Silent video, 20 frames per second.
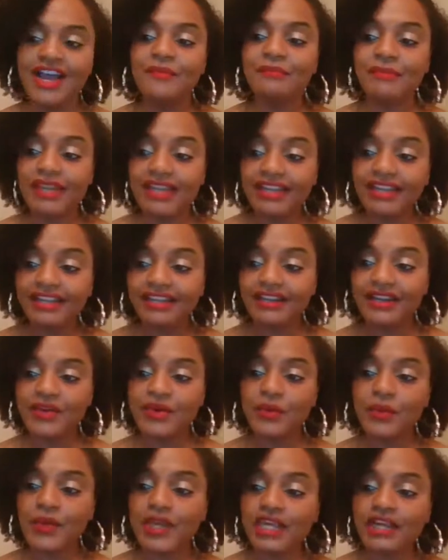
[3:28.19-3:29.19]
Mean,
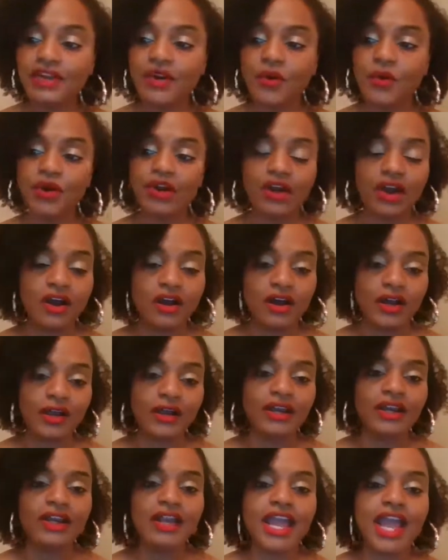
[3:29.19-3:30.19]
weak, or
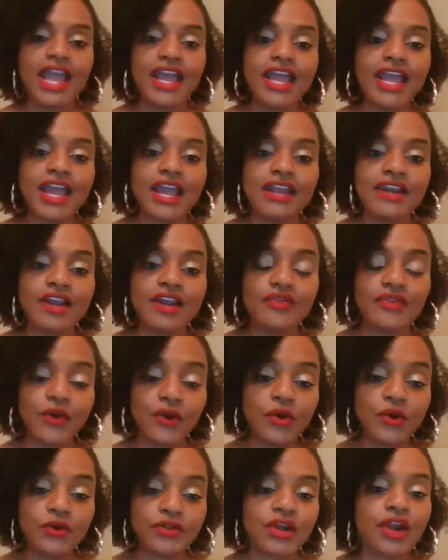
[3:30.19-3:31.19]
gone. And
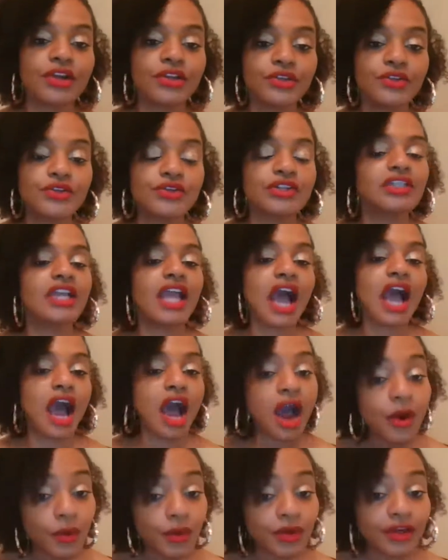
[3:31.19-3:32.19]
those are usually
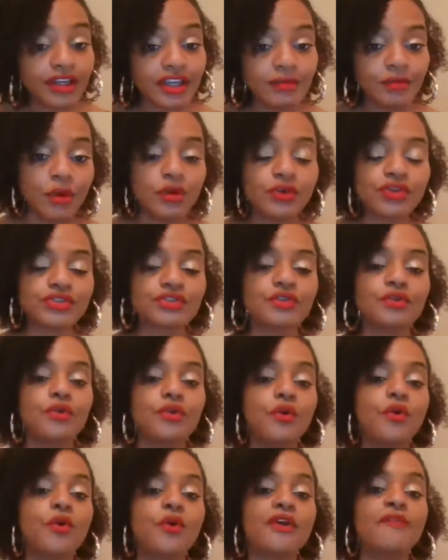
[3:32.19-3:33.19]
our emotional
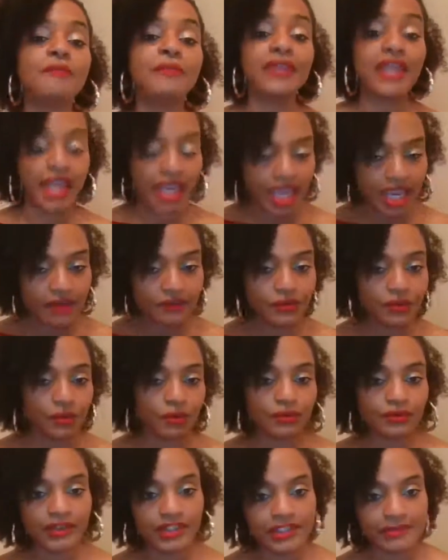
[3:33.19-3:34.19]
or
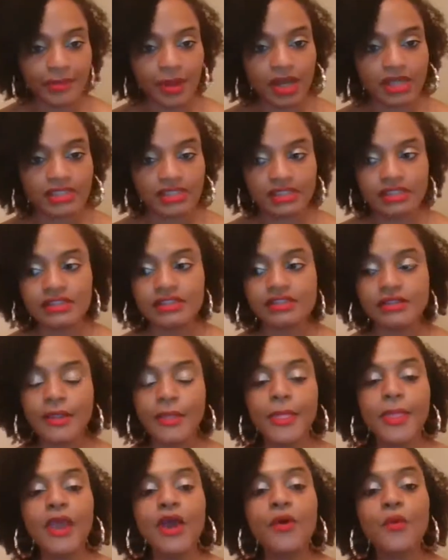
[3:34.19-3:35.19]
behavioral responses
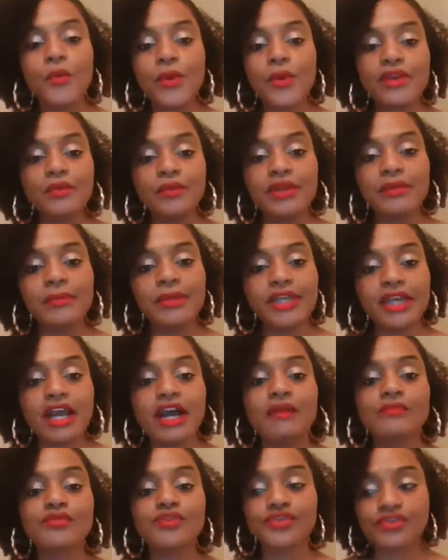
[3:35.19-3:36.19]
when we
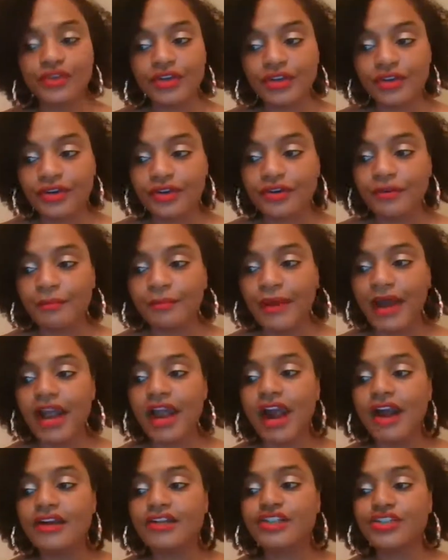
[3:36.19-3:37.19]
become triggered
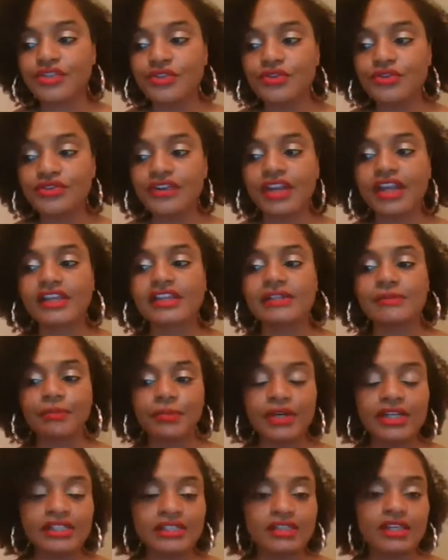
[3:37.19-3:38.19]
by our children
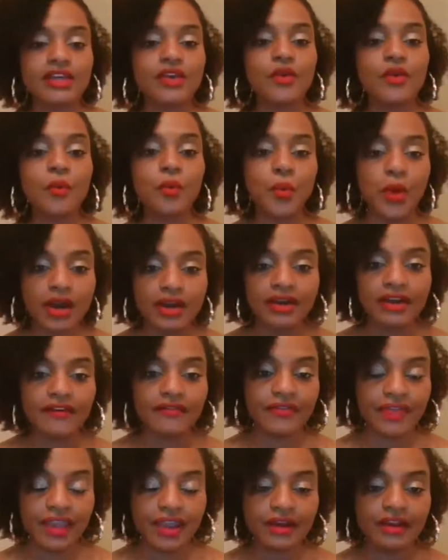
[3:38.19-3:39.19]
expressing one
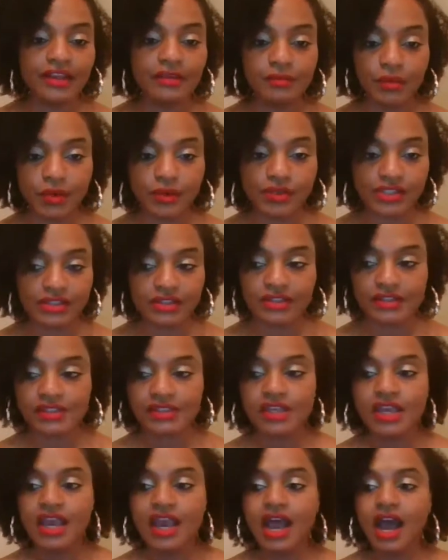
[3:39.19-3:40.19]
of their emotions.
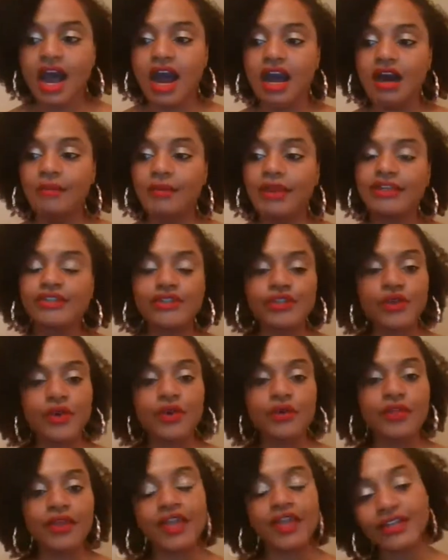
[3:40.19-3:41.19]
And
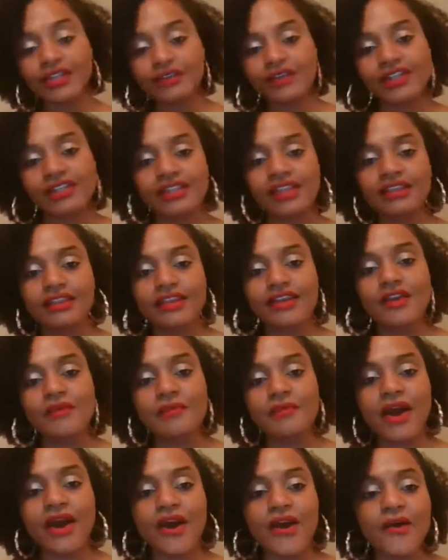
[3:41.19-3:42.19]
so the interesting thing
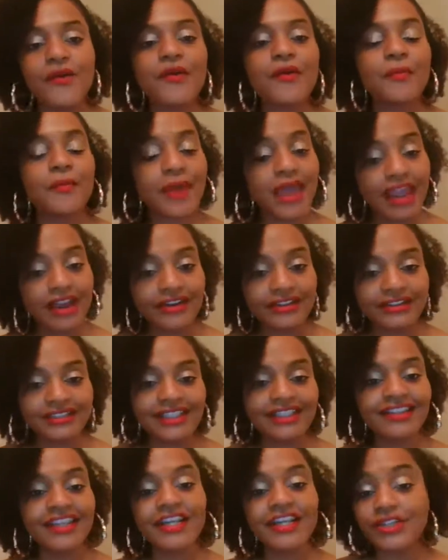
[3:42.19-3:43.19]
about
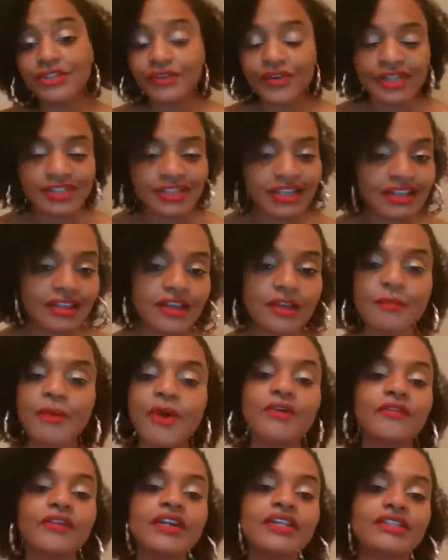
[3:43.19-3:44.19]
parenting, the interesting thing
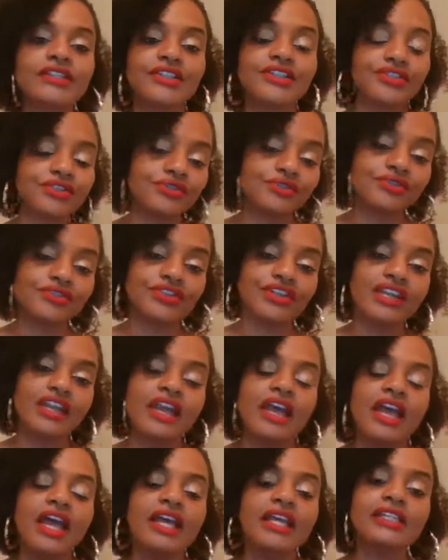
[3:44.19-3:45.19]
about raising children
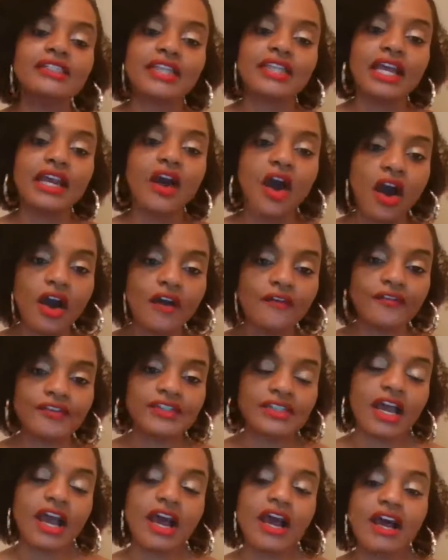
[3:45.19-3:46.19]
is that
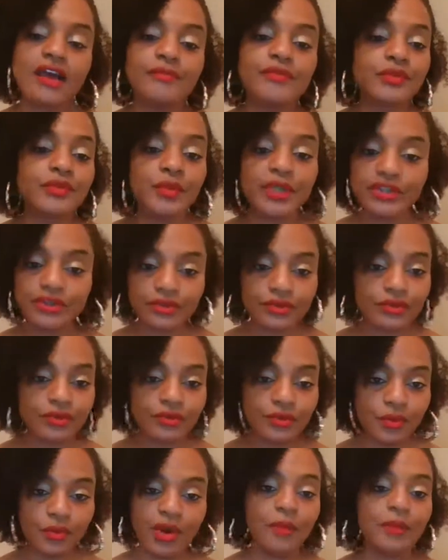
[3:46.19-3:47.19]
oftentimes we do
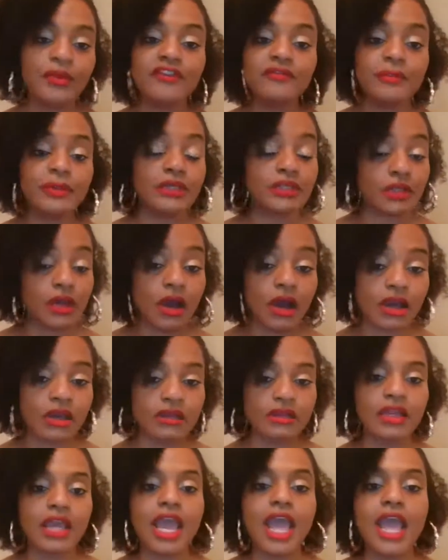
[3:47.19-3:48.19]
what we've been taught
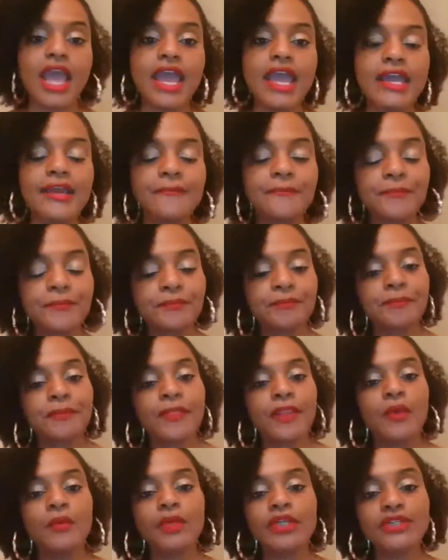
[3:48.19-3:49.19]
and
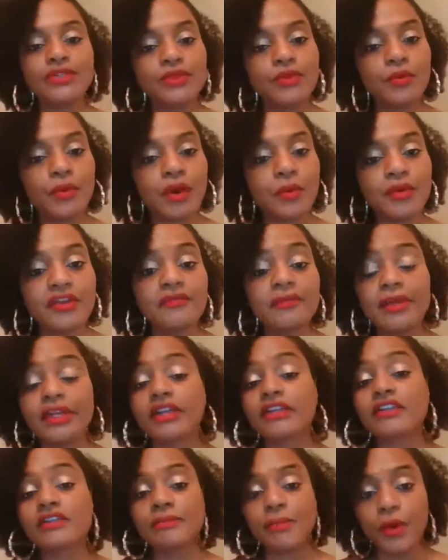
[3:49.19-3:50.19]
we do what we've been
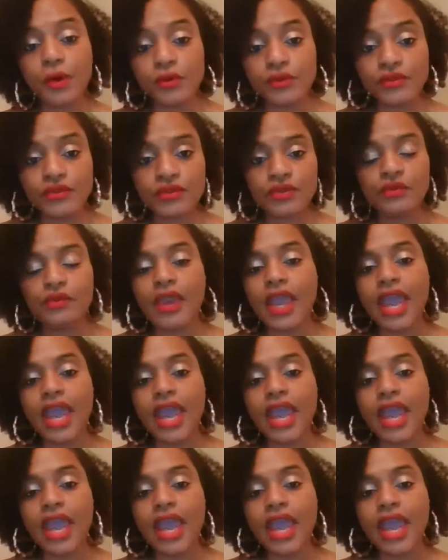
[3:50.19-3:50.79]
exposed to.